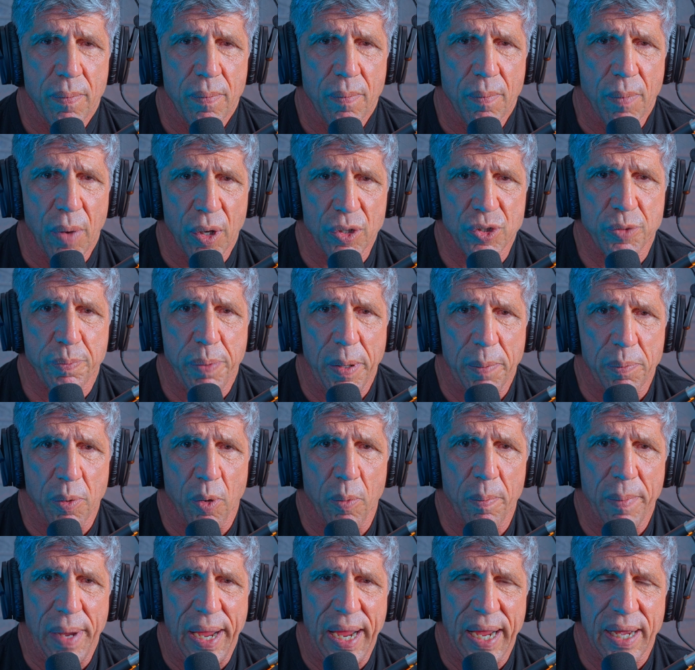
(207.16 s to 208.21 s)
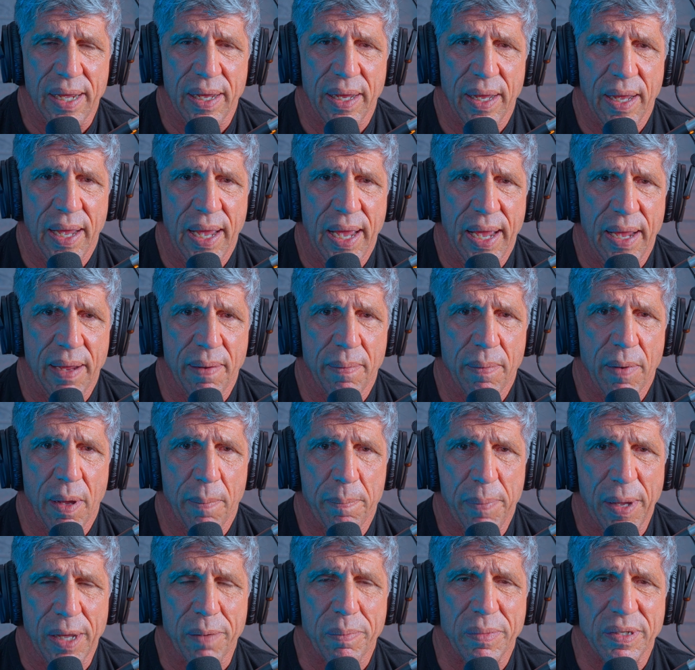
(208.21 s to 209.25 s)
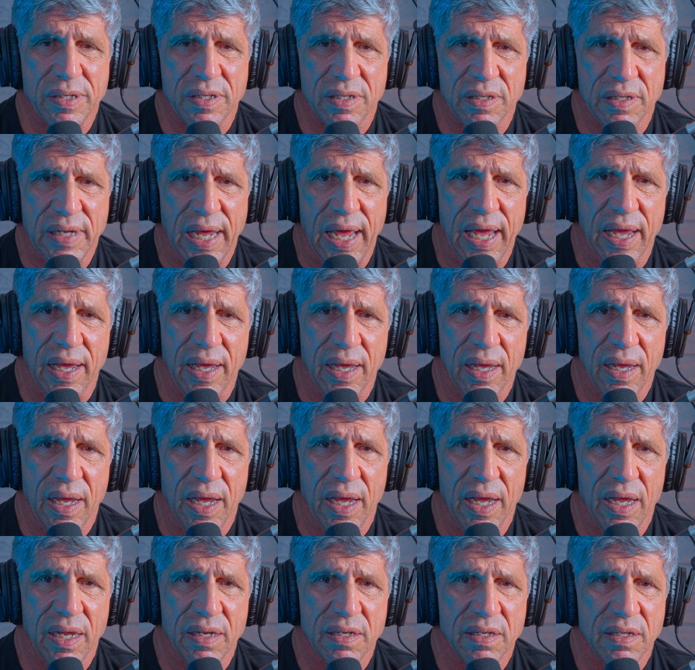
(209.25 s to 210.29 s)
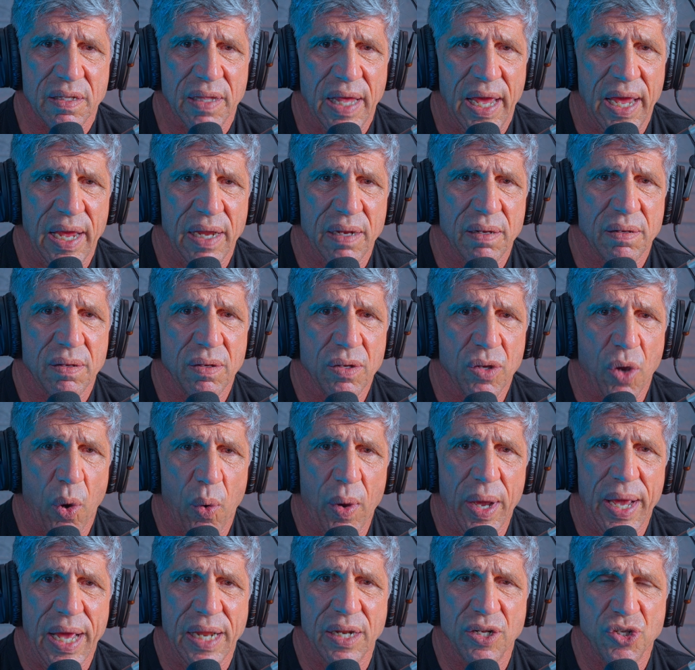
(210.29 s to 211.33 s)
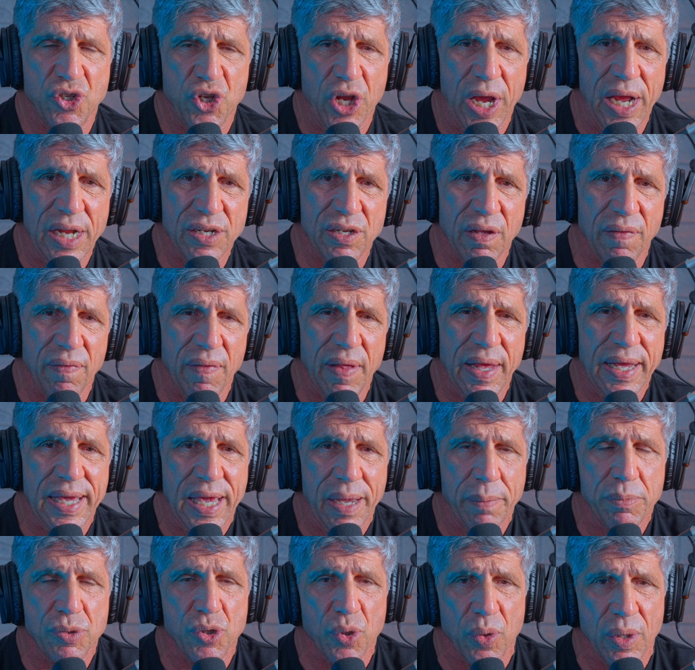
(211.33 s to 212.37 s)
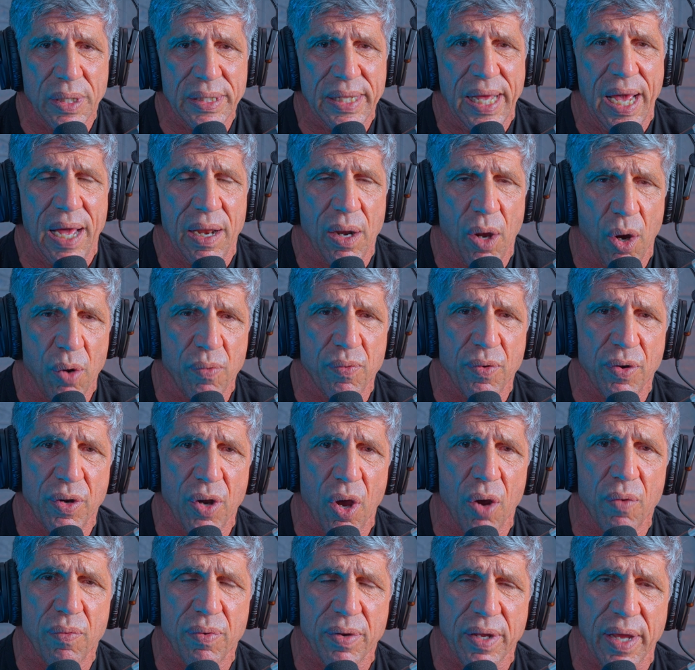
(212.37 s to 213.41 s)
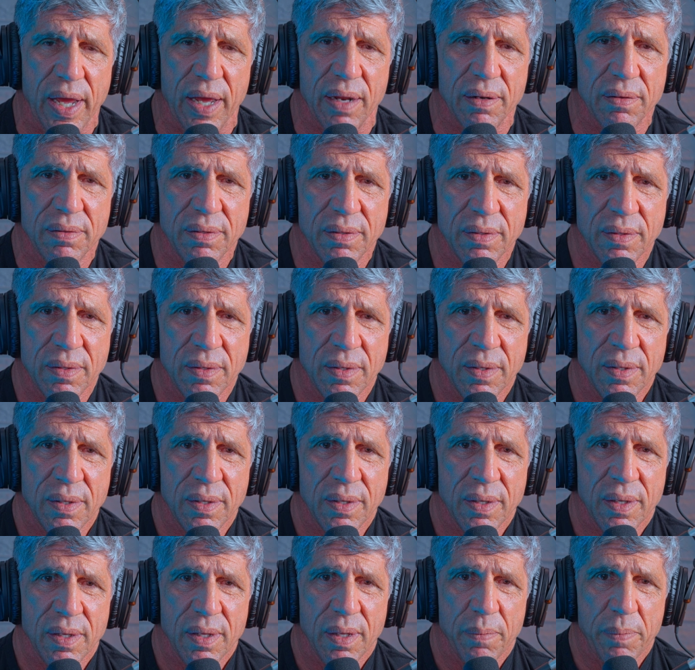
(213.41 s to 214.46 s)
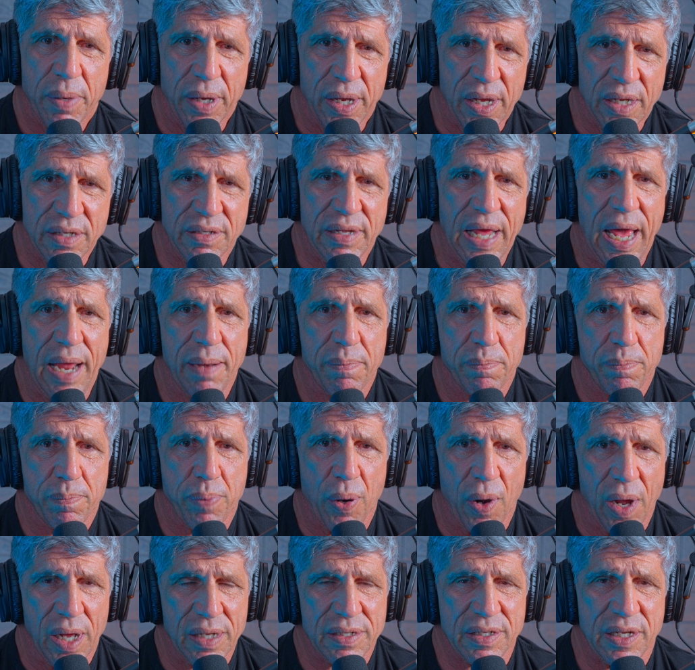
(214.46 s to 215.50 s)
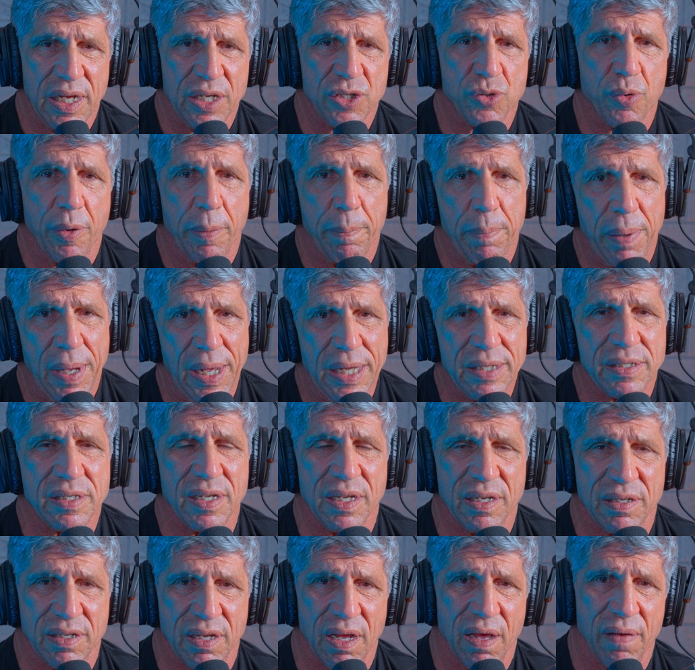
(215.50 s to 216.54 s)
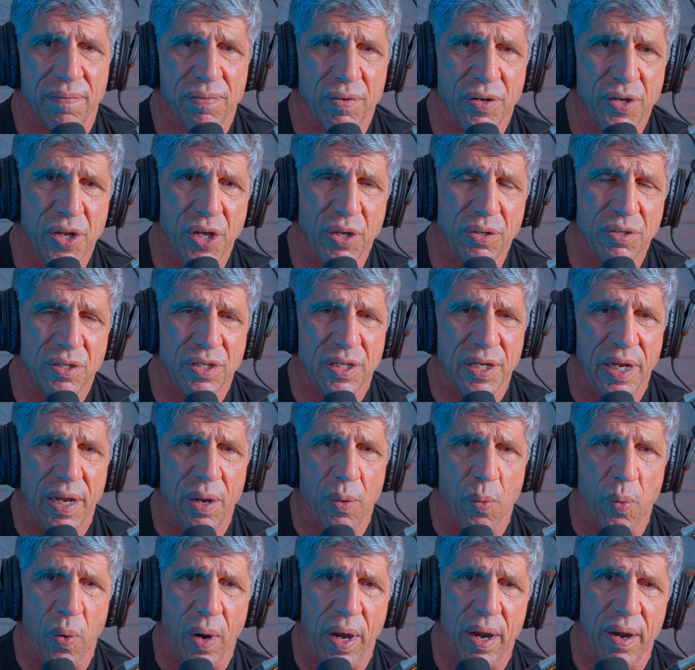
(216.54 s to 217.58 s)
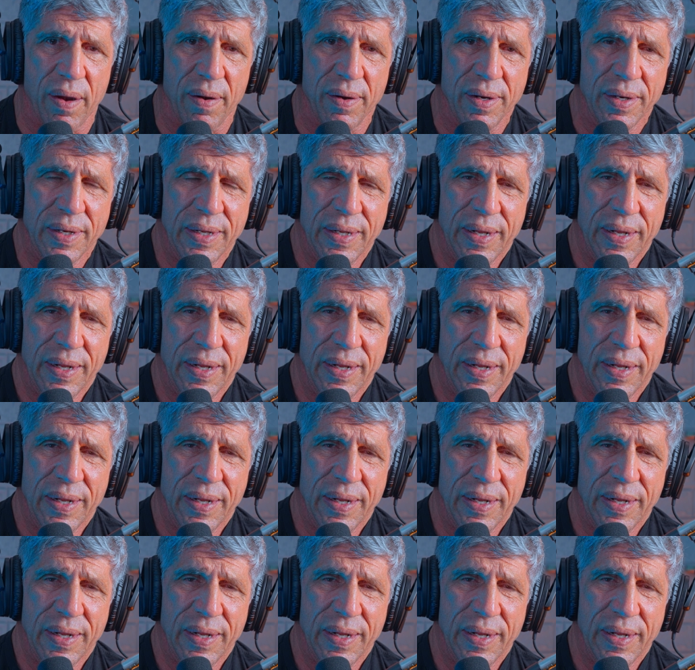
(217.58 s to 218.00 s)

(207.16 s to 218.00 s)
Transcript: most people make a big mistake, is they go ahead and change, and they keep doing that over and over again because that process repeats itself. Do you see where